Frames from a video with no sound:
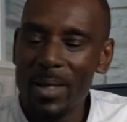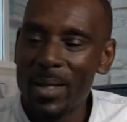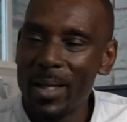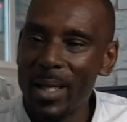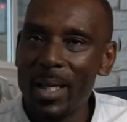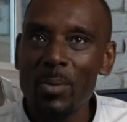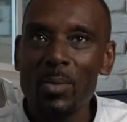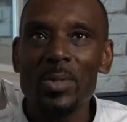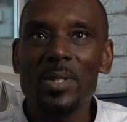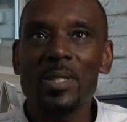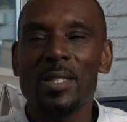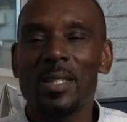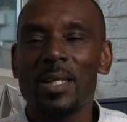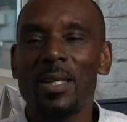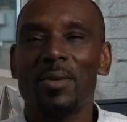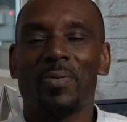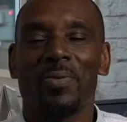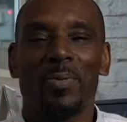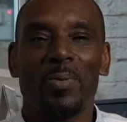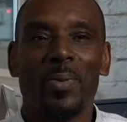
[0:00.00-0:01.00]
it was as
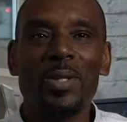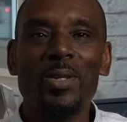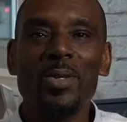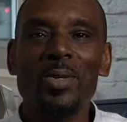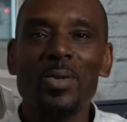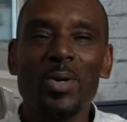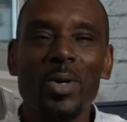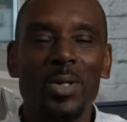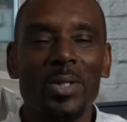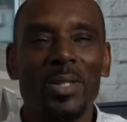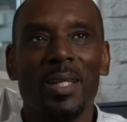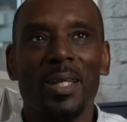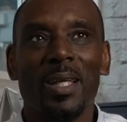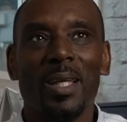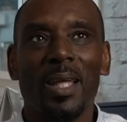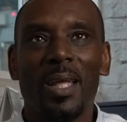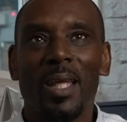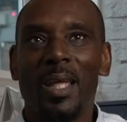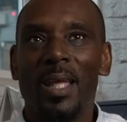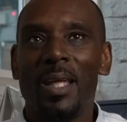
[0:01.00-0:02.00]
if, when you got
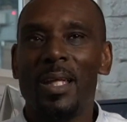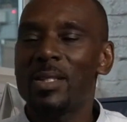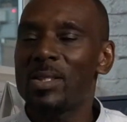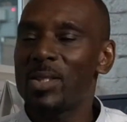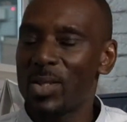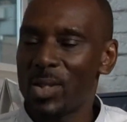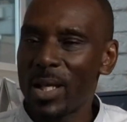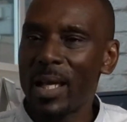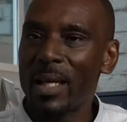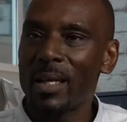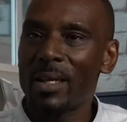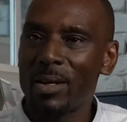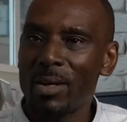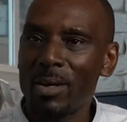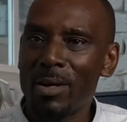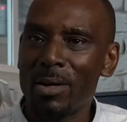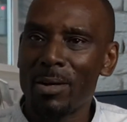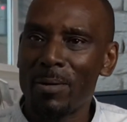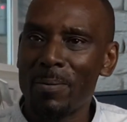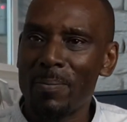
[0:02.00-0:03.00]
into that
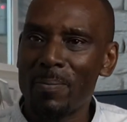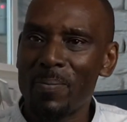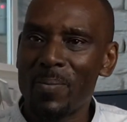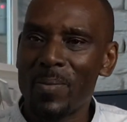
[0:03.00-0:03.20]
car,